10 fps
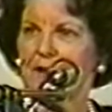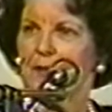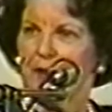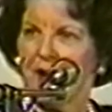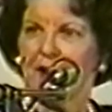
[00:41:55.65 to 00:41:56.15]

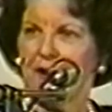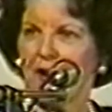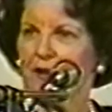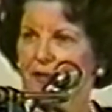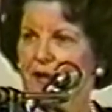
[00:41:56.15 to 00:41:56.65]
with
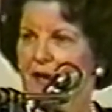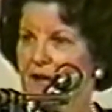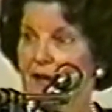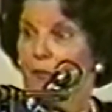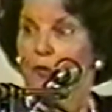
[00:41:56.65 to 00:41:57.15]
idolatry.
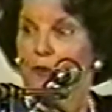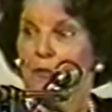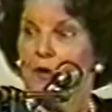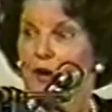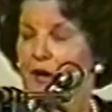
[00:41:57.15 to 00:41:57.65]
It wouldn't
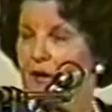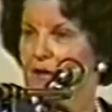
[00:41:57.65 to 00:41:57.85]
work.